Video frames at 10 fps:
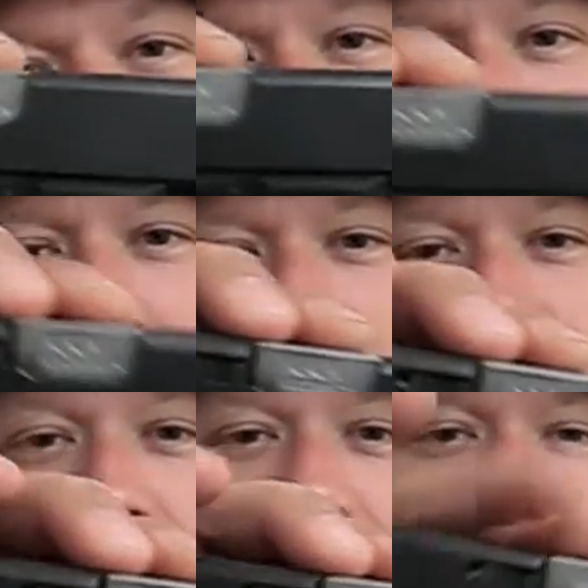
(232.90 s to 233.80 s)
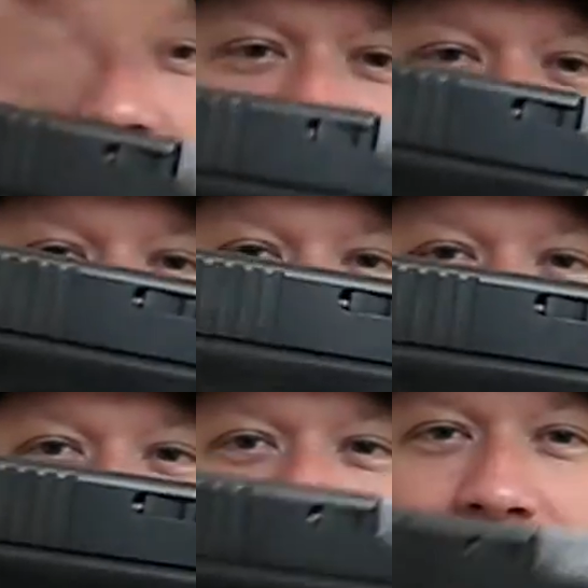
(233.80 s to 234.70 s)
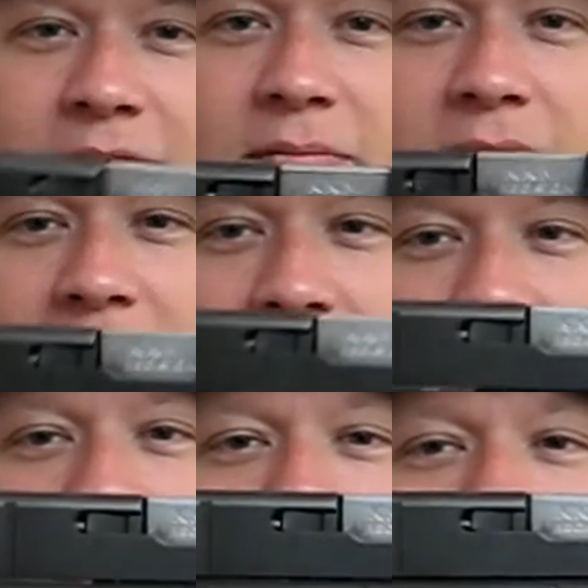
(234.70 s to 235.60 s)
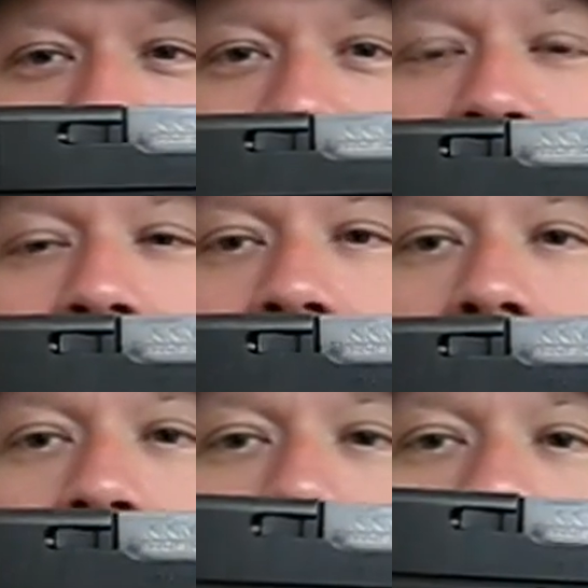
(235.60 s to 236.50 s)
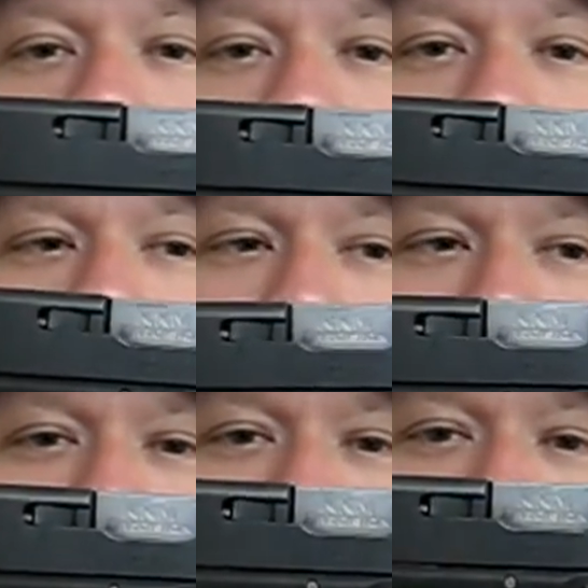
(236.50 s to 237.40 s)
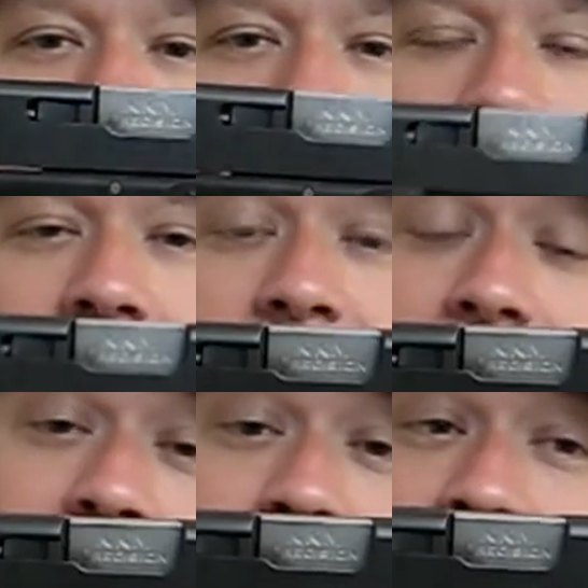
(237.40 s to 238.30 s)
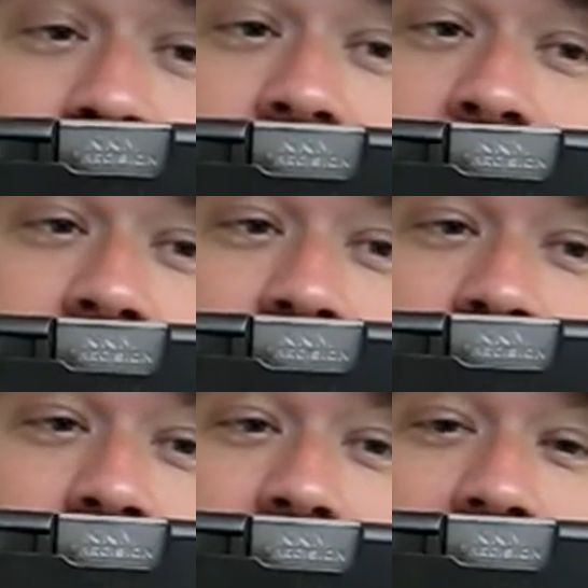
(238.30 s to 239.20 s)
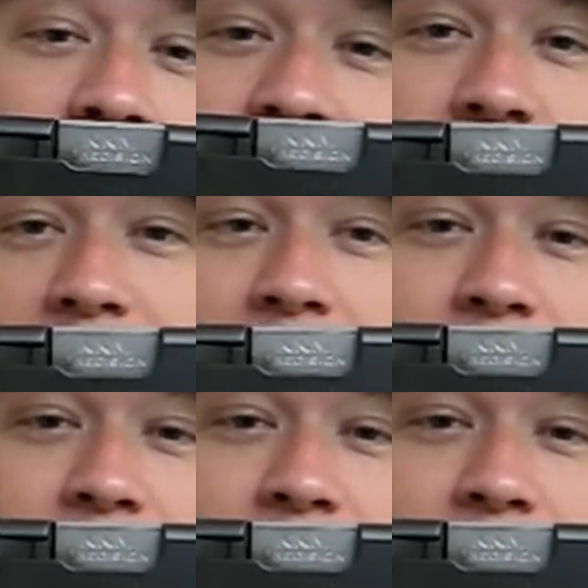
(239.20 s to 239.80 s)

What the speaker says: get into pistol matches and I'll have something to actually use. This is kind of an off-the-shelf